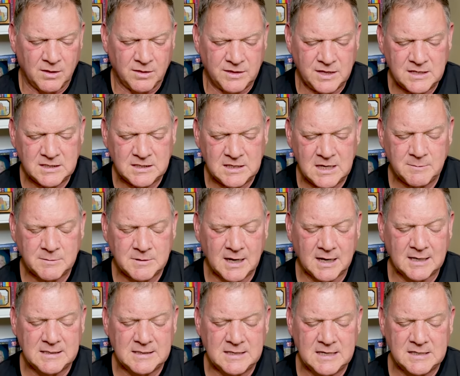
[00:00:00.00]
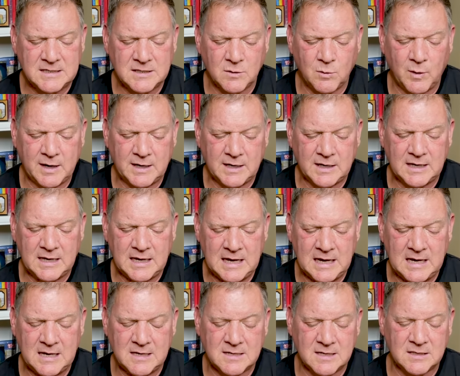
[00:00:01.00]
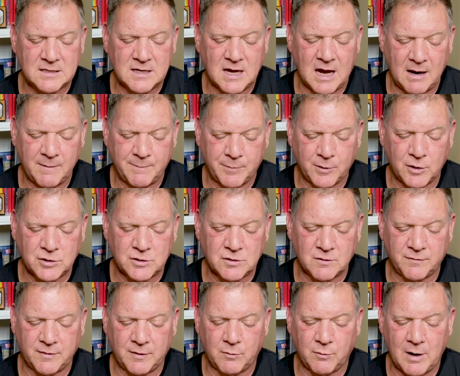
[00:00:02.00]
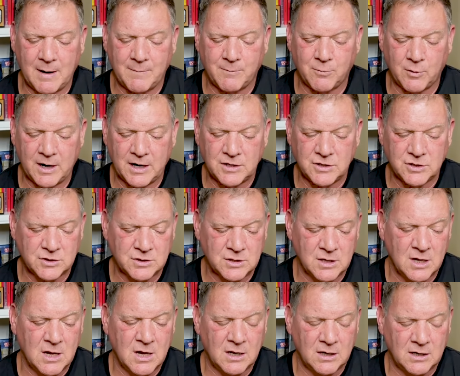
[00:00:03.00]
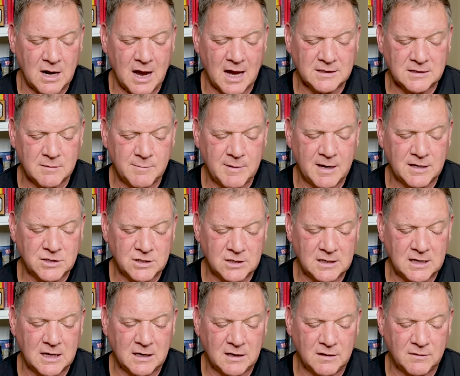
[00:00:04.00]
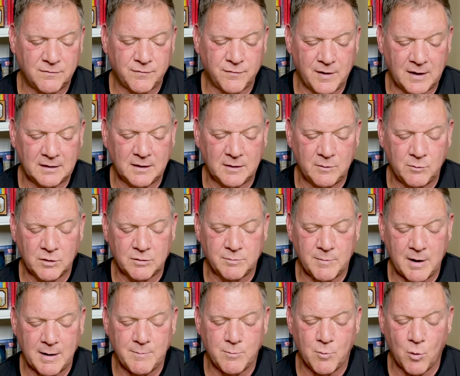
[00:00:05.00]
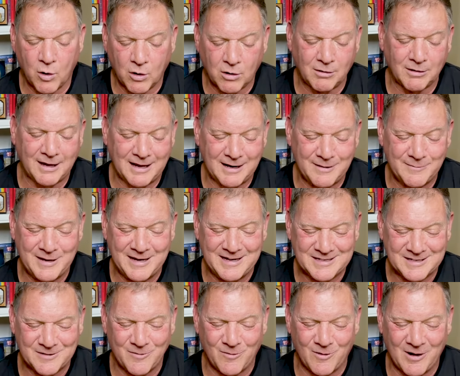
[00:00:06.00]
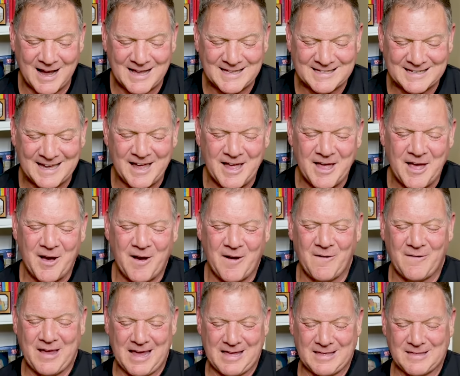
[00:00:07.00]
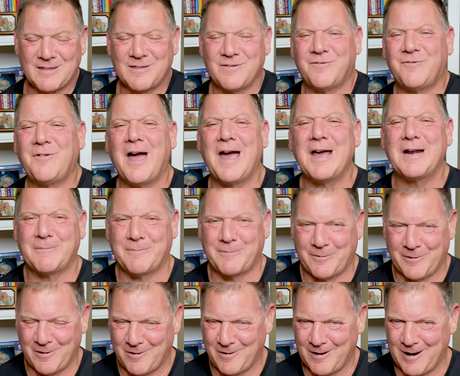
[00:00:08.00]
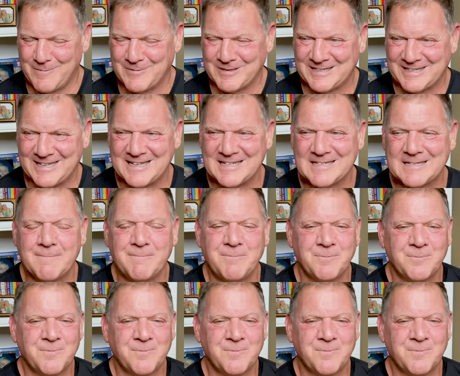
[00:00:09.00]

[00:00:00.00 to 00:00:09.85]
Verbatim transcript: This seems like a decent way to ease into hypertrophy rep ranges, not to mention getting friendly with my mortal enemy squats. Okay, so the fighter program is this